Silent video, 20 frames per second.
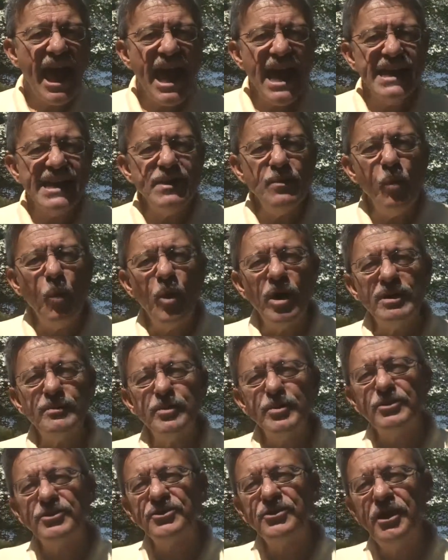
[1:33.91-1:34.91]

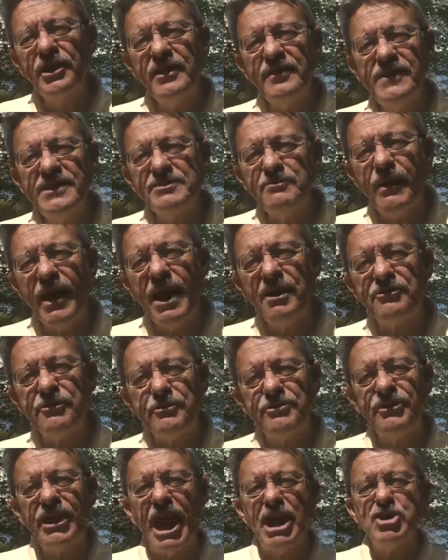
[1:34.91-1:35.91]
81% of these
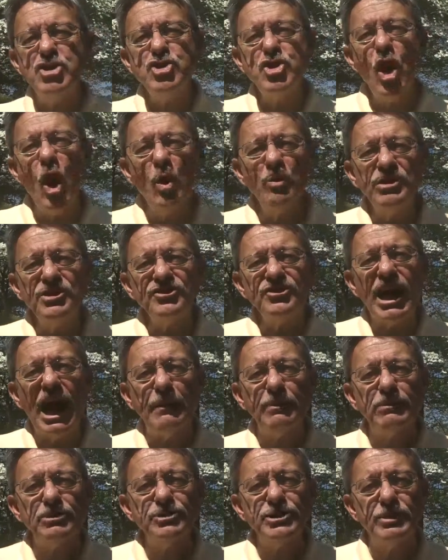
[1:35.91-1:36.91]
pastors had no
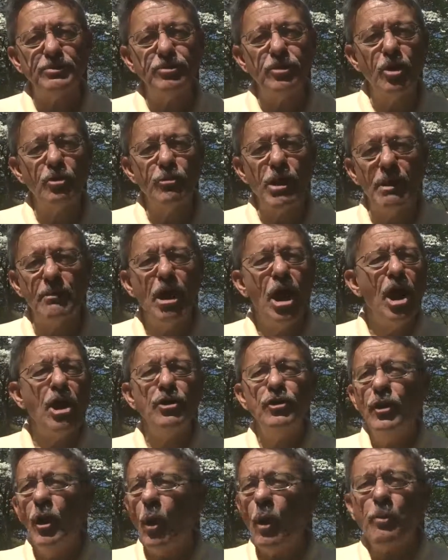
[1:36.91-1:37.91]
discipleship program,
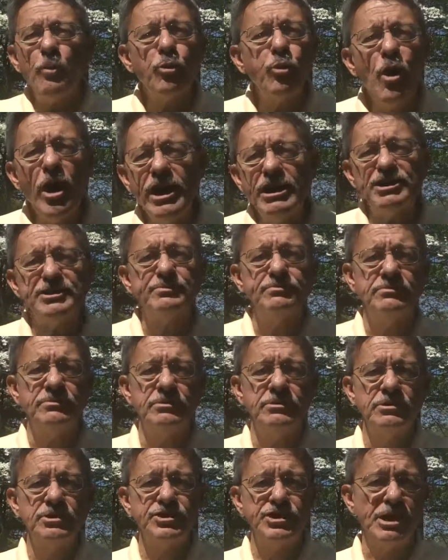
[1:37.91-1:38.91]
no
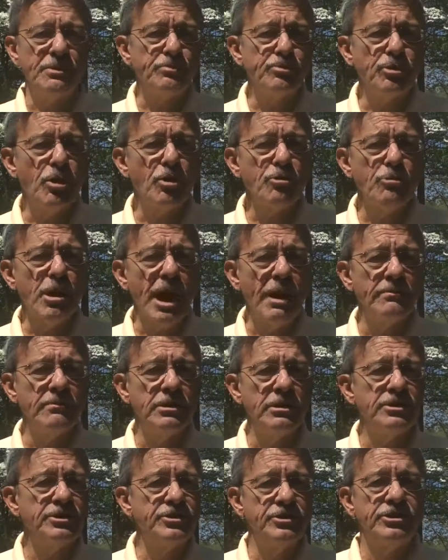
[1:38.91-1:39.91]
apprenticeship program
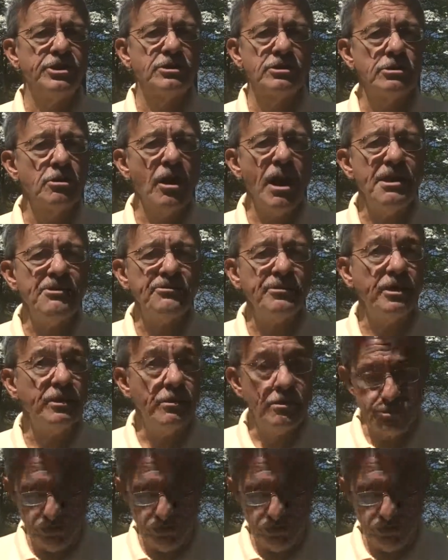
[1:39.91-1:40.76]
to Christ in